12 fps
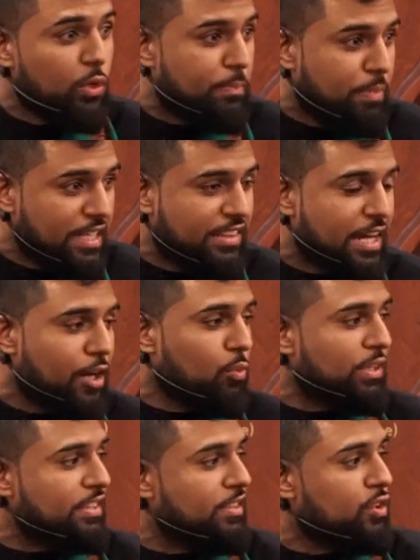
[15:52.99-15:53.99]
would be there
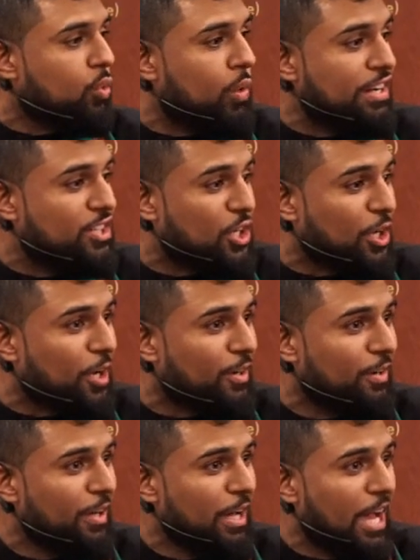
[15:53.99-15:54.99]
within the
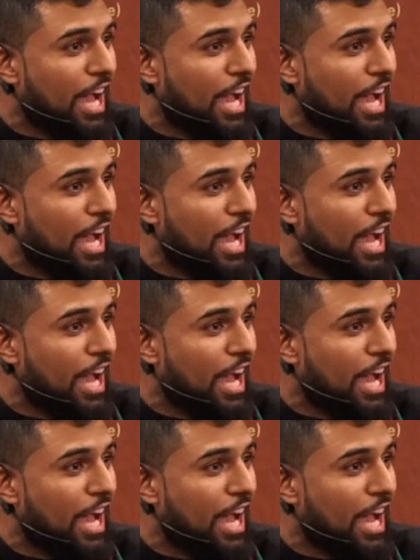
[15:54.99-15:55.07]
winter.